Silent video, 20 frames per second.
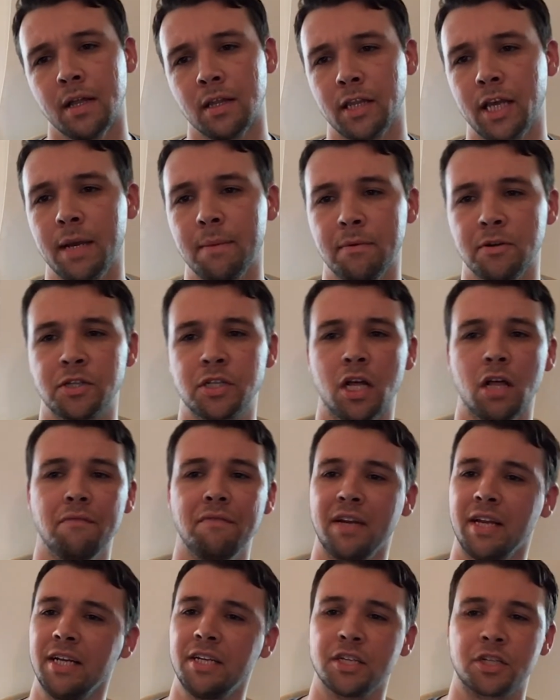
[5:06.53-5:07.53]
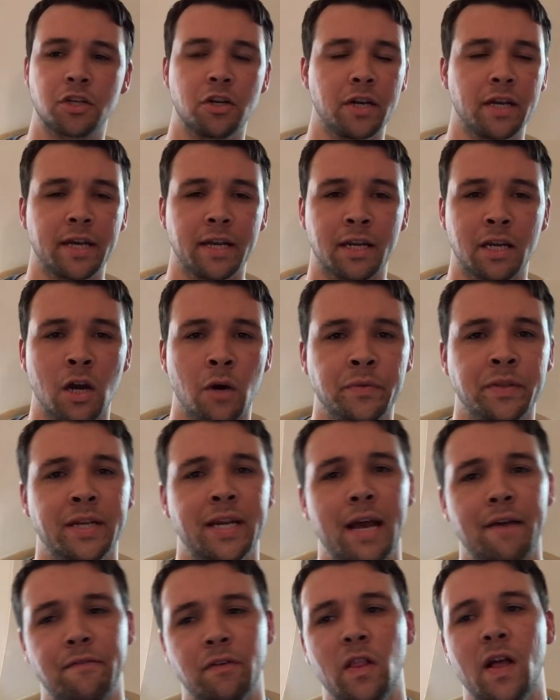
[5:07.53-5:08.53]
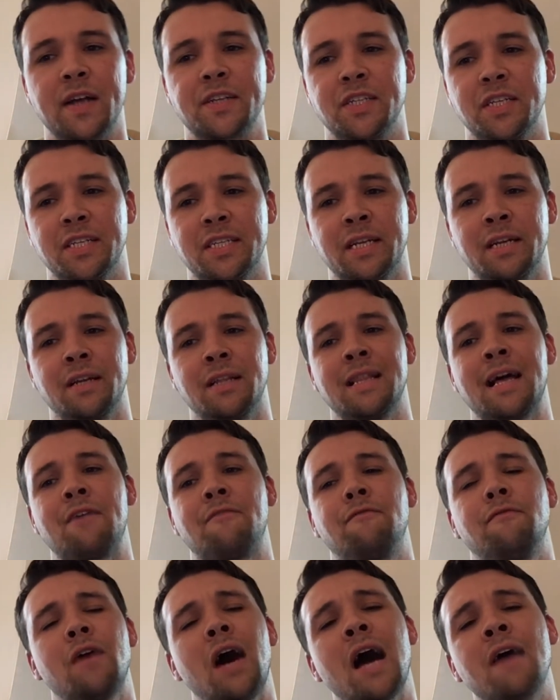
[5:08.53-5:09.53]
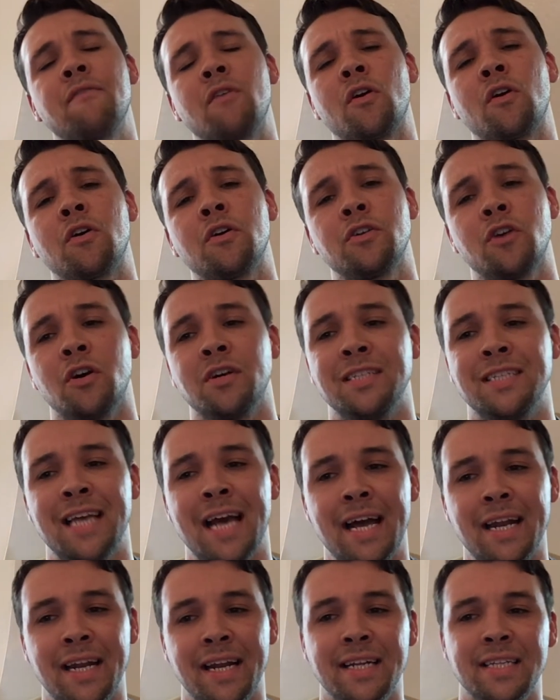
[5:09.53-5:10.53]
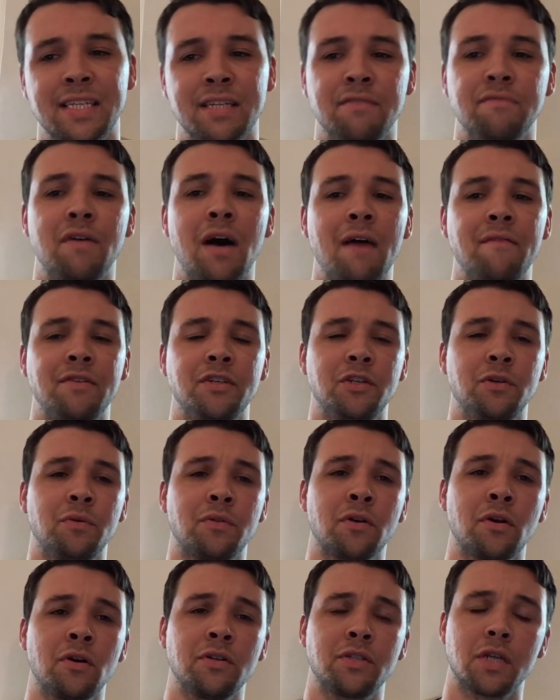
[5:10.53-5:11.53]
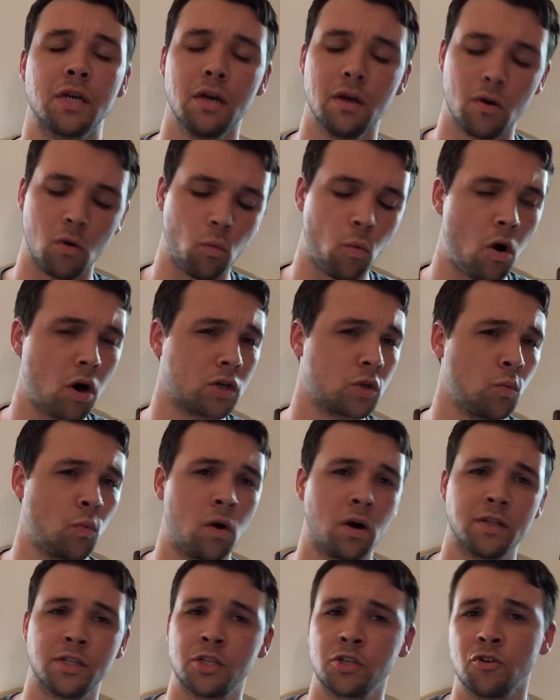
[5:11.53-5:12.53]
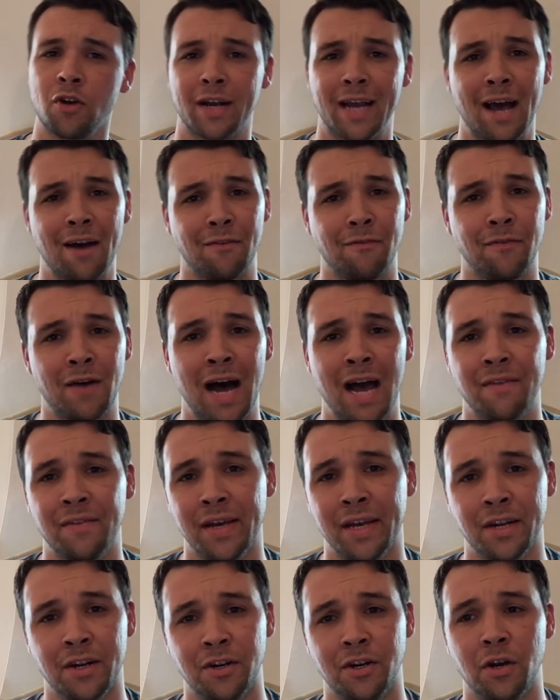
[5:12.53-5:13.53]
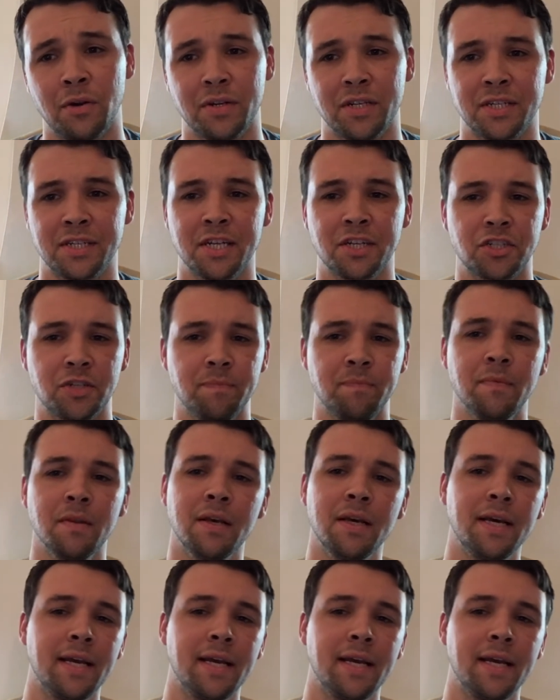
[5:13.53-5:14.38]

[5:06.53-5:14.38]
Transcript: Liam O'Sullivan, he just couldn't get it going today for Lexington. Allowed 5 earned on 10 hits in 5 2/3. Walked 1, struck out 5 in a no decision.